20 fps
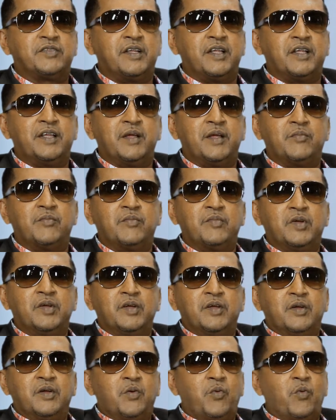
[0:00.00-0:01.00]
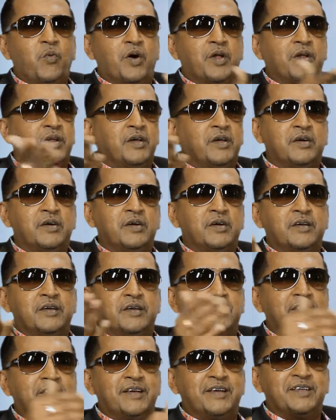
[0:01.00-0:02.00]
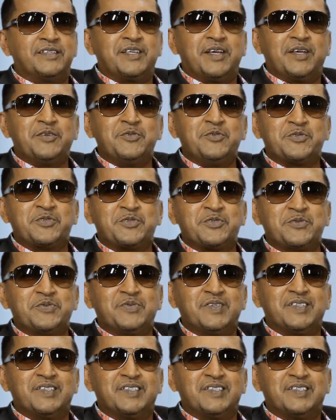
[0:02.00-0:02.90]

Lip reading: to let them wander as I used to.